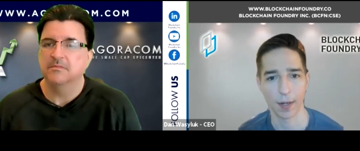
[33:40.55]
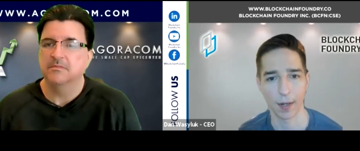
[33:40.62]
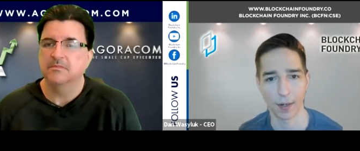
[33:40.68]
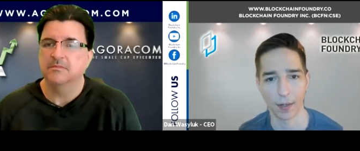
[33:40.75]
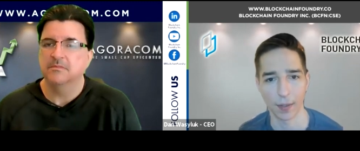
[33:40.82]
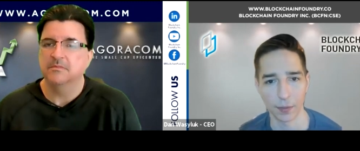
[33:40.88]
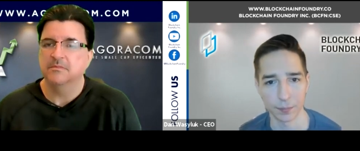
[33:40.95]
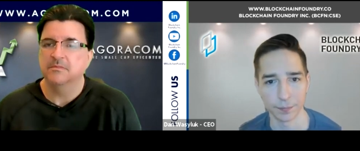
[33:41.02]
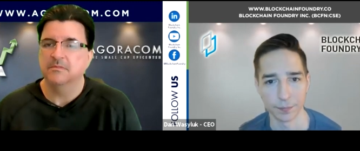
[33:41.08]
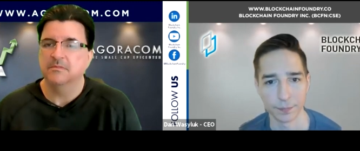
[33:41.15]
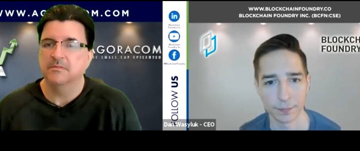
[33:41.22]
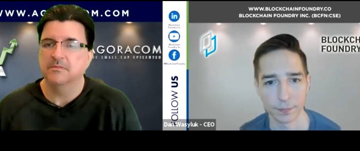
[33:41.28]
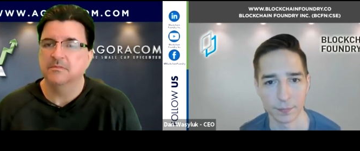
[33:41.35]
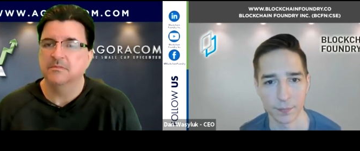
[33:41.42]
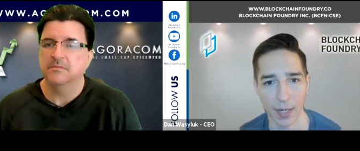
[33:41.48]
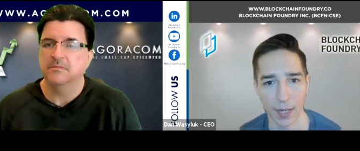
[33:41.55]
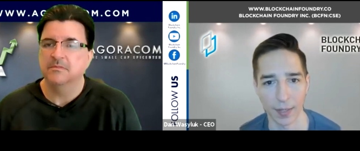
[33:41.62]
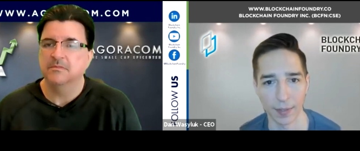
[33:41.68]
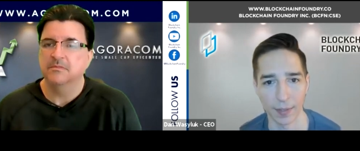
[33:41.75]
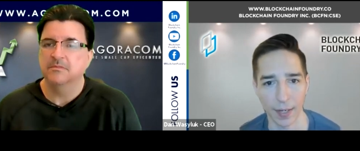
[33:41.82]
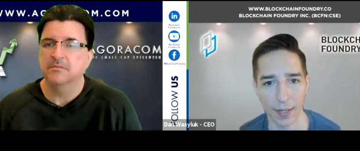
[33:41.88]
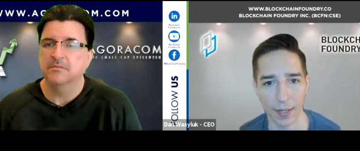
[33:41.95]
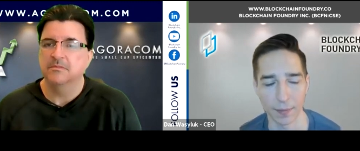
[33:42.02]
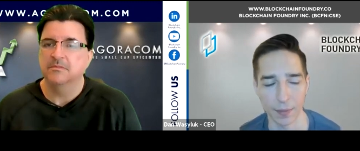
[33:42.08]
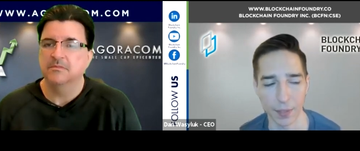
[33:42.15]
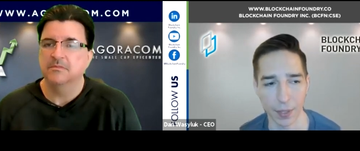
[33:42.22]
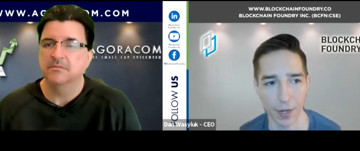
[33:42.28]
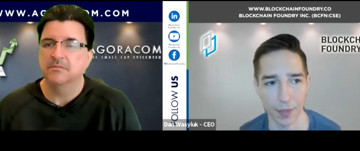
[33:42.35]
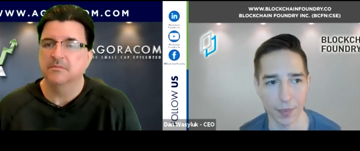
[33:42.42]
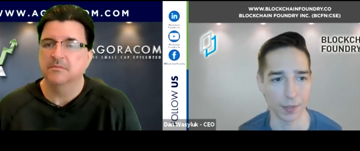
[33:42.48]
Speaker 1: Um, and and
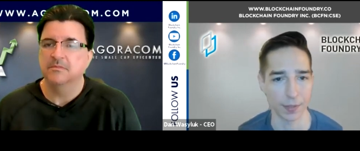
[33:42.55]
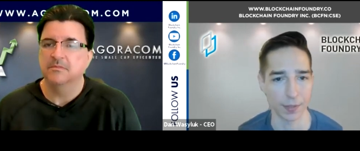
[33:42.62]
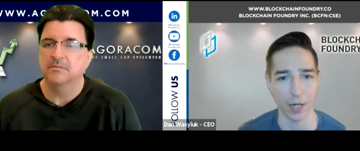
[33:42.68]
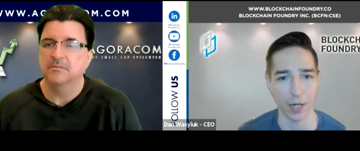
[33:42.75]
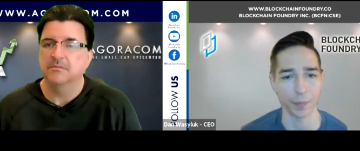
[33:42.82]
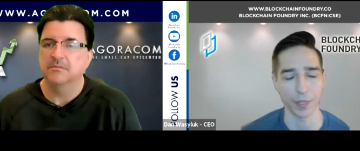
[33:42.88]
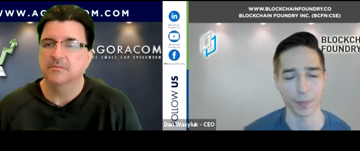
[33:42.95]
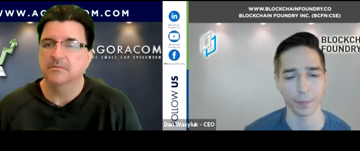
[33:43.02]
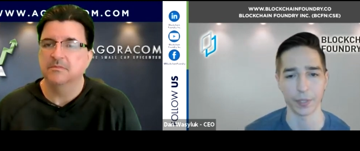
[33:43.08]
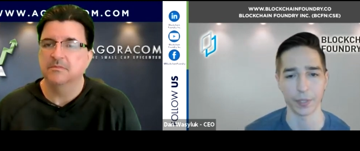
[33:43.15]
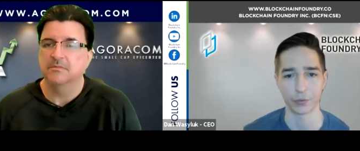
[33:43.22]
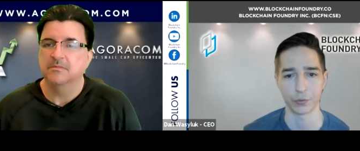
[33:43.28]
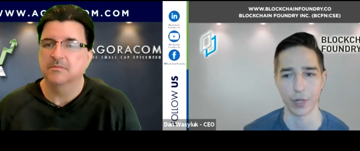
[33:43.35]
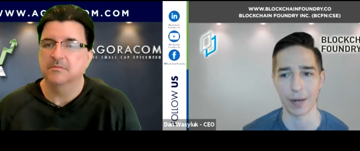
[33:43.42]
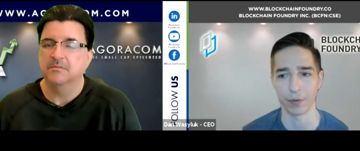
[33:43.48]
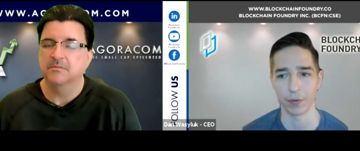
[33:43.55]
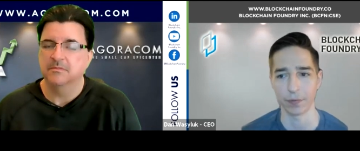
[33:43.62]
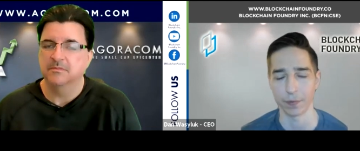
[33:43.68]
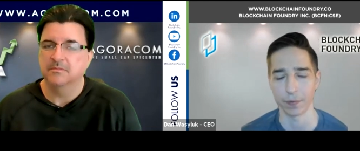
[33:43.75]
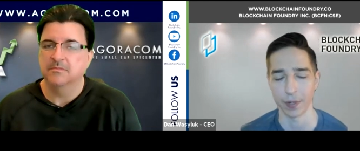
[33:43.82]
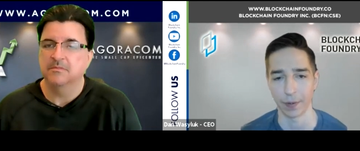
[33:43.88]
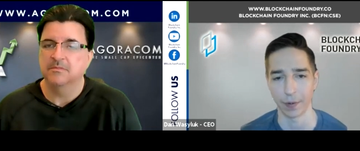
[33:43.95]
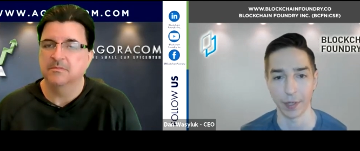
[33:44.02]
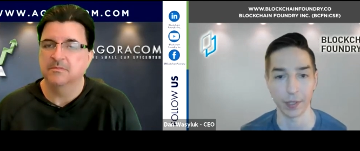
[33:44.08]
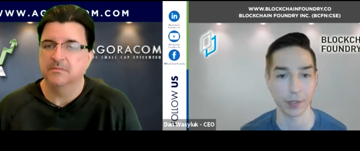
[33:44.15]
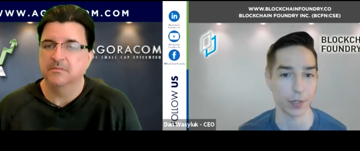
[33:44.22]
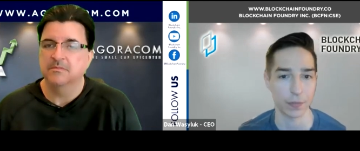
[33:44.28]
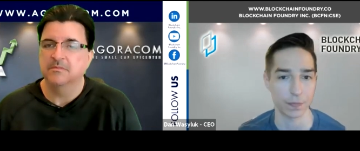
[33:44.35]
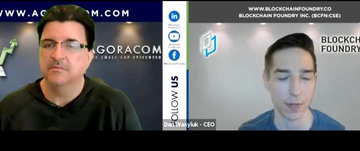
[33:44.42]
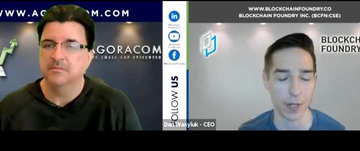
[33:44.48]
you know i think that'll be a big driver for either
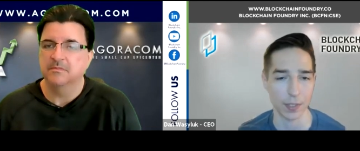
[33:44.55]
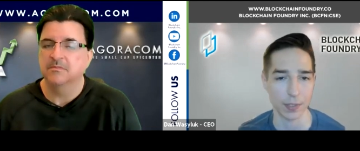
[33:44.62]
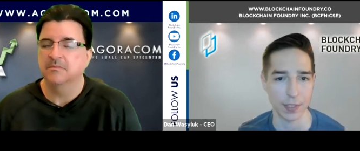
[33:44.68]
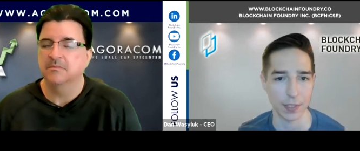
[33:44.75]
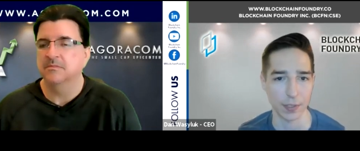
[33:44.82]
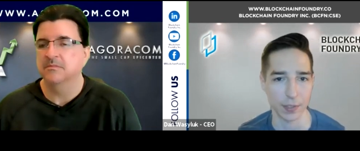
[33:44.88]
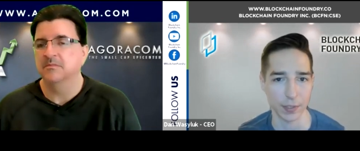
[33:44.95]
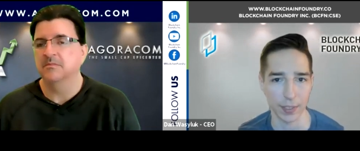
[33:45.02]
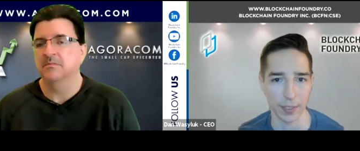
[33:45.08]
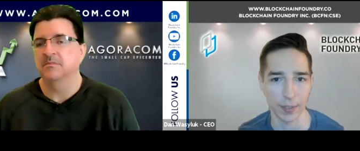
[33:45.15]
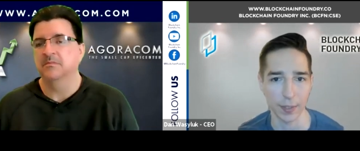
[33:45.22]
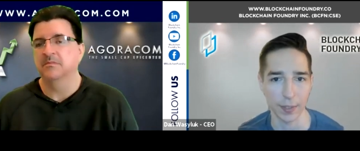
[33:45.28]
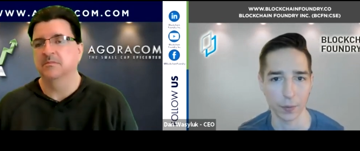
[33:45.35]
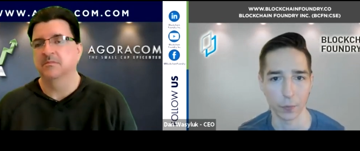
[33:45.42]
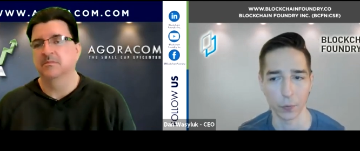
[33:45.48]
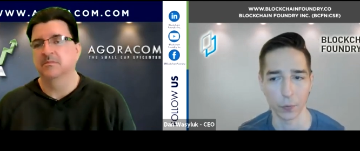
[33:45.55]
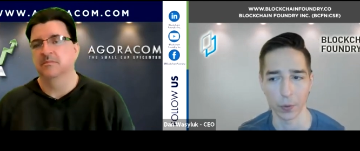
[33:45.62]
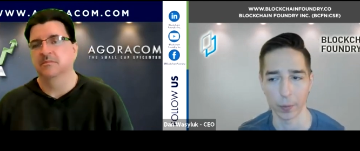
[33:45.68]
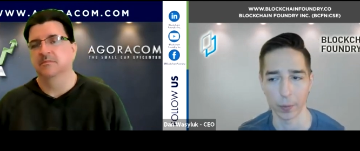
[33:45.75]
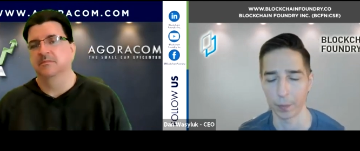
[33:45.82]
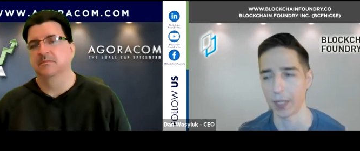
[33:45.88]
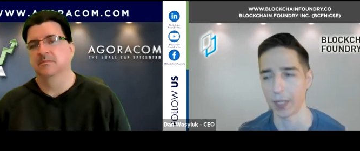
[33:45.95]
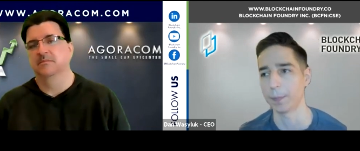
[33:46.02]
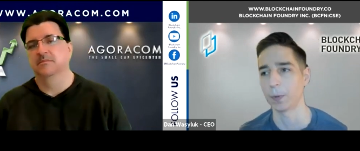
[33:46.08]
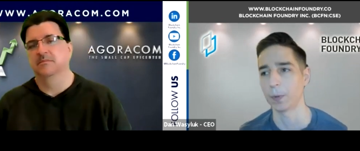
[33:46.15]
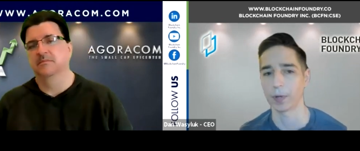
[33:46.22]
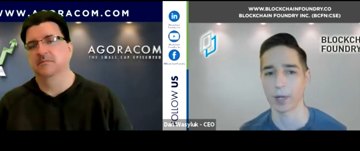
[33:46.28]
increased volatility or people